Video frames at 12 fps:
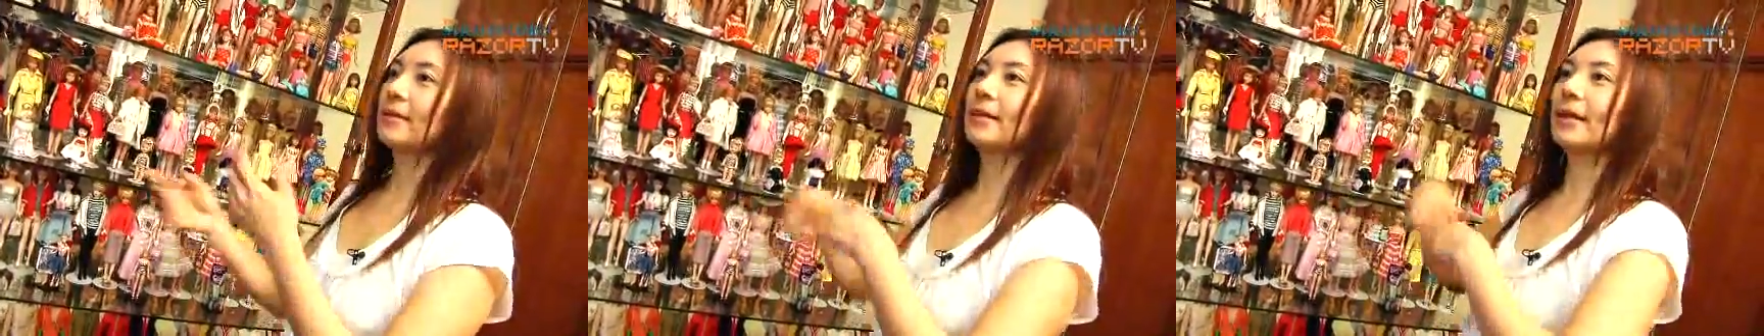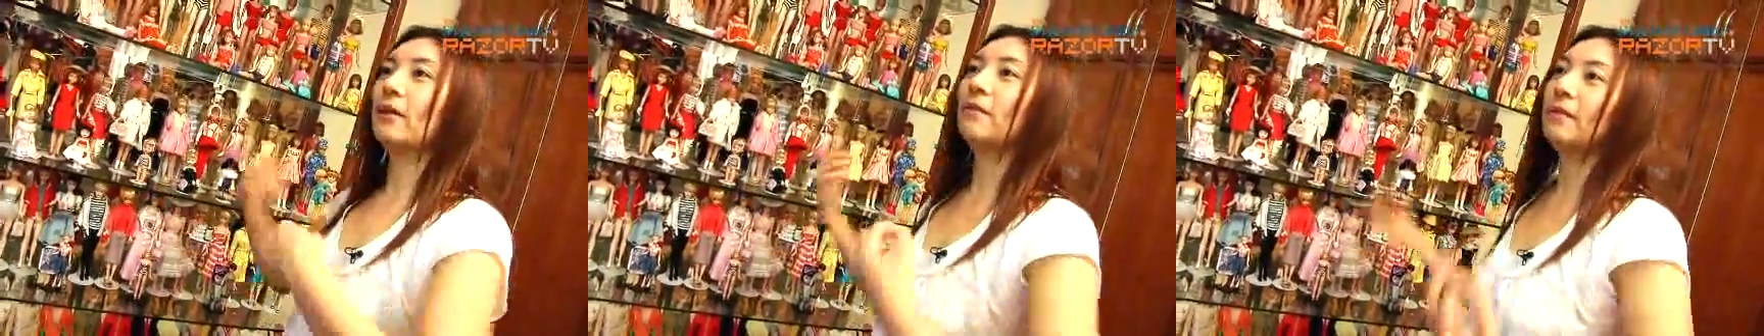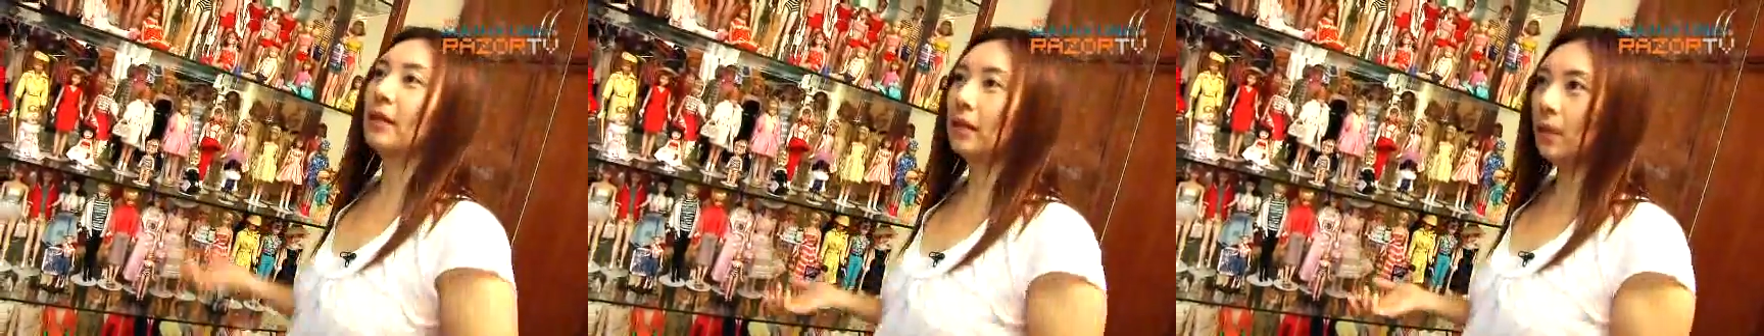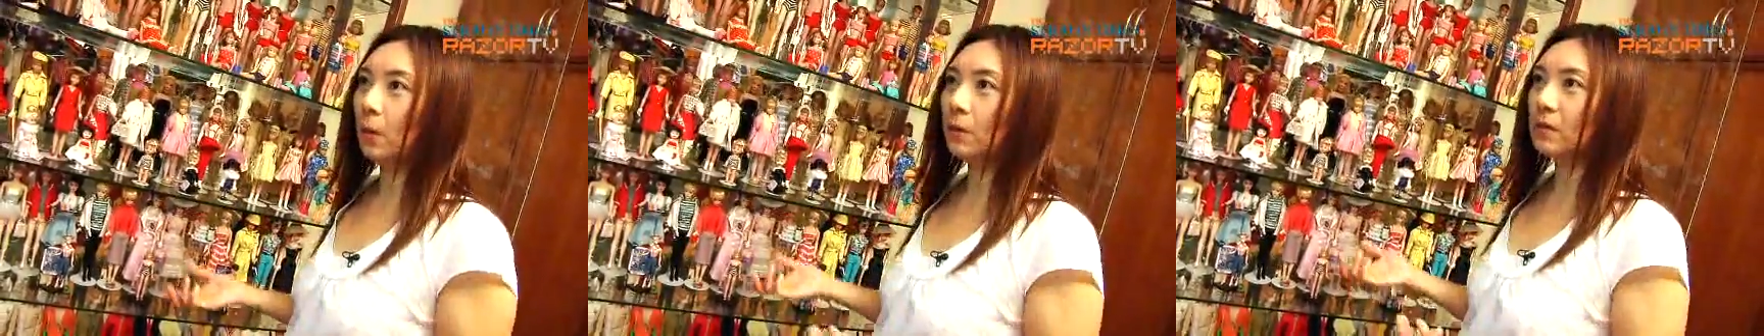take off the
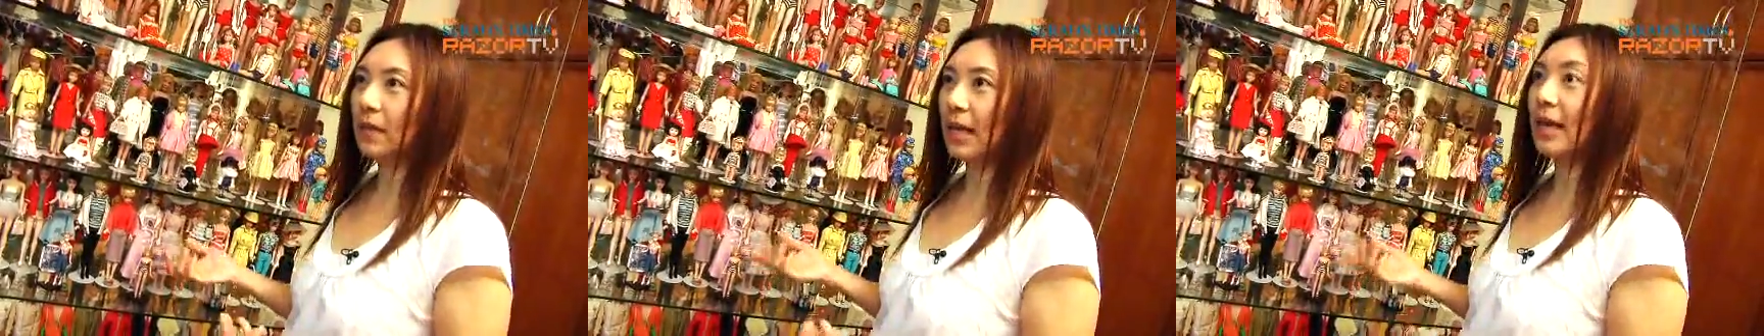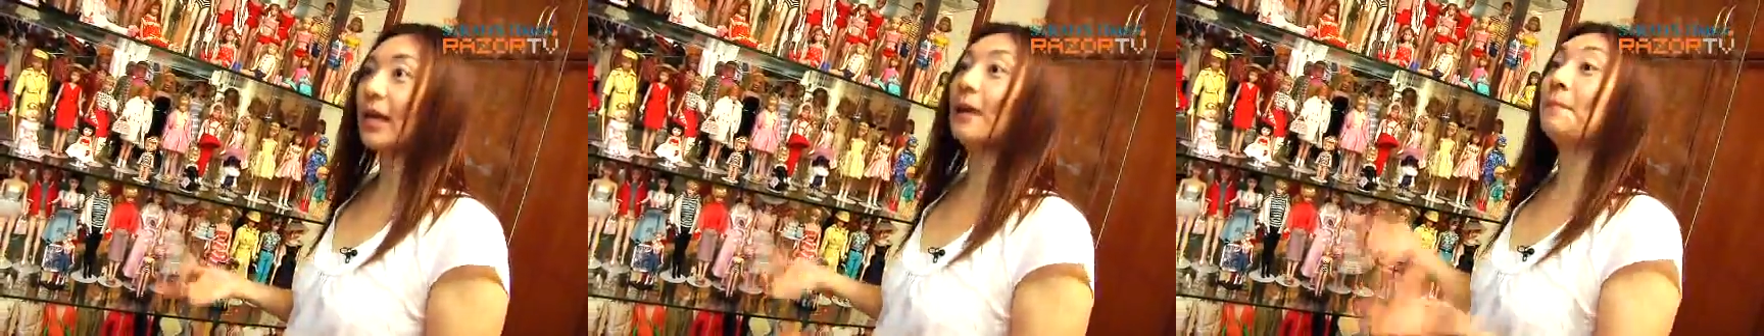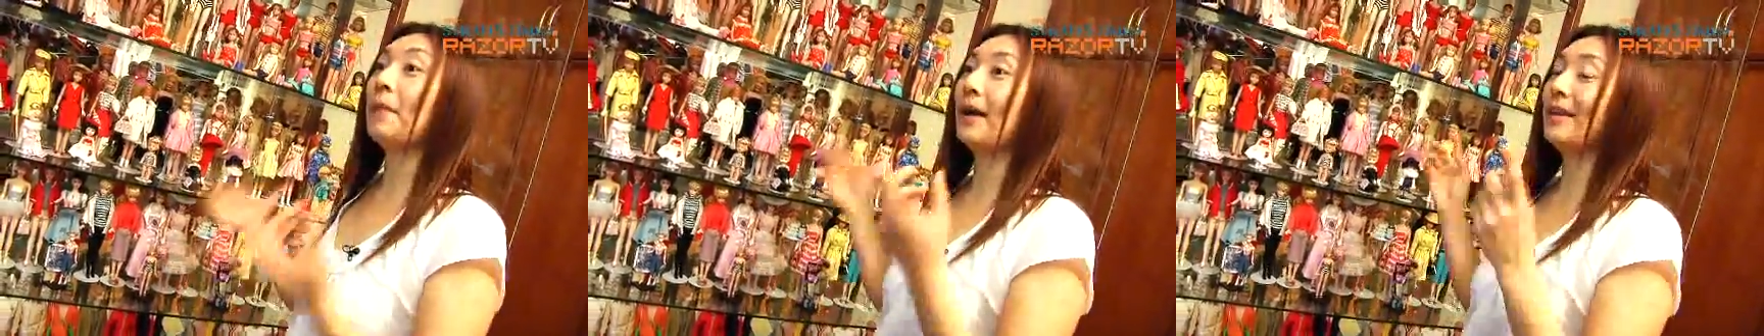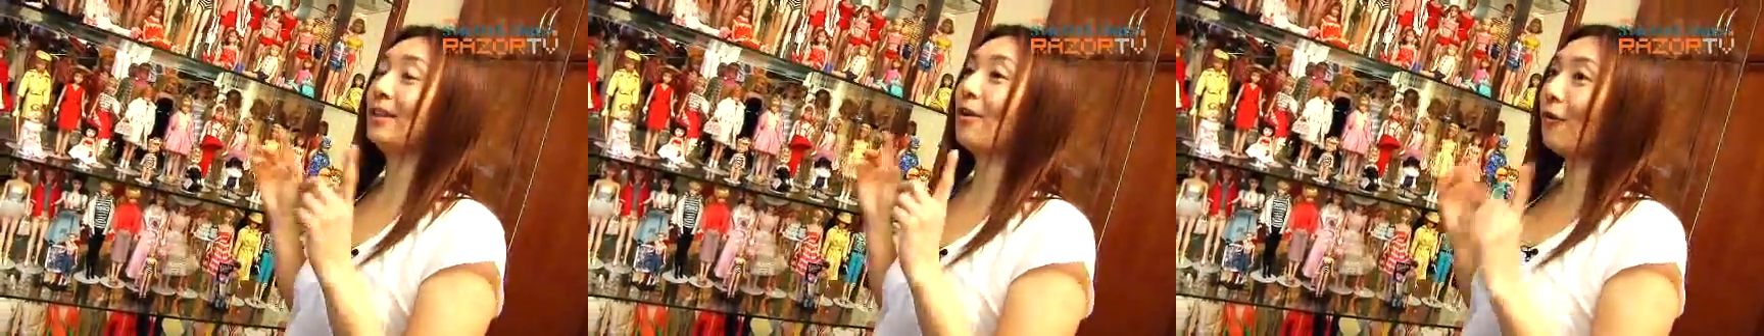clothes, and I
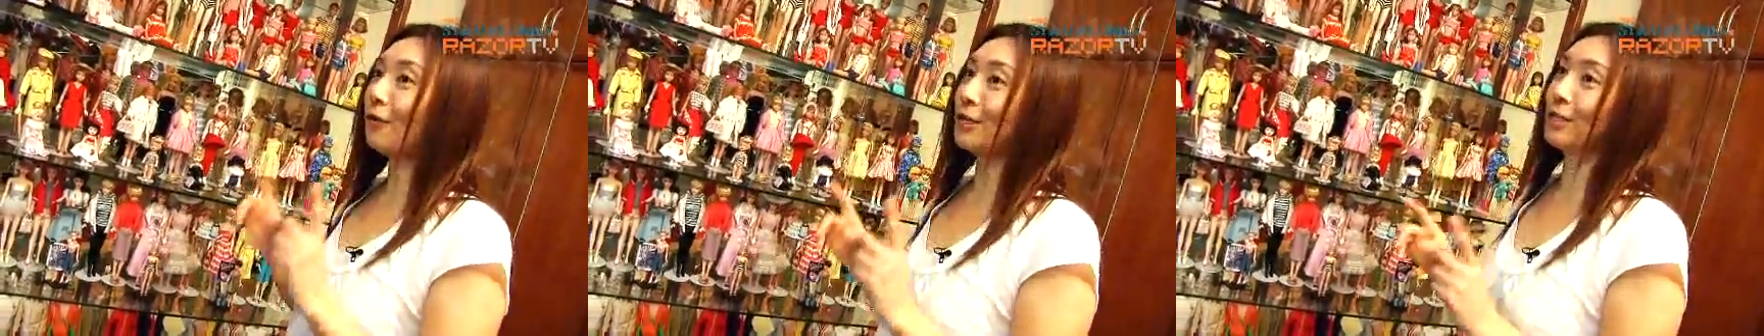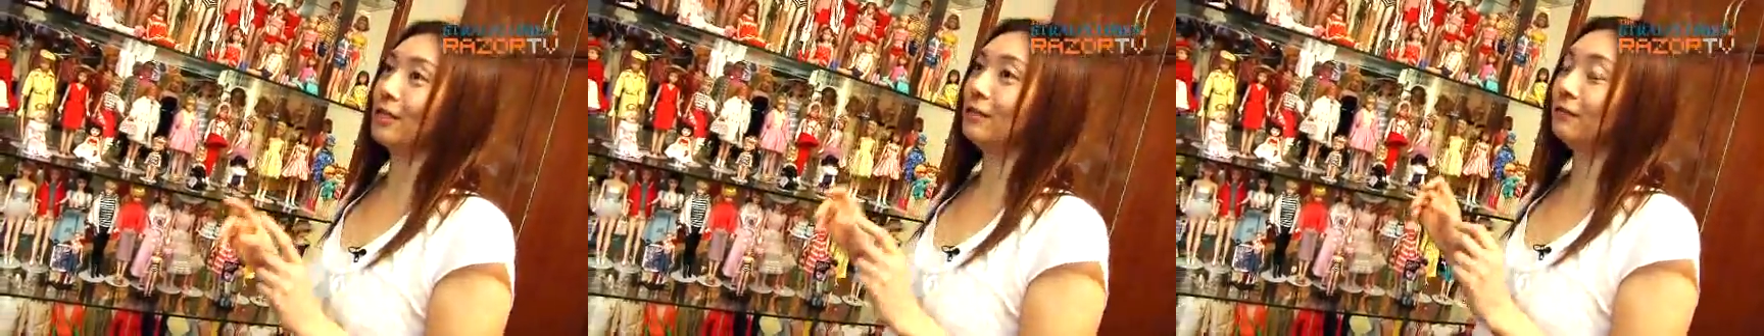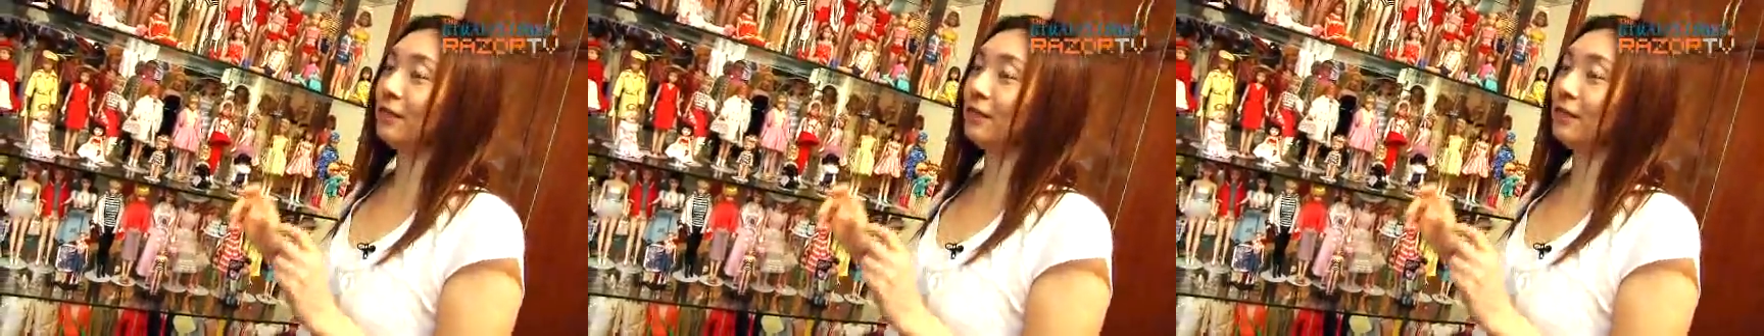buy the original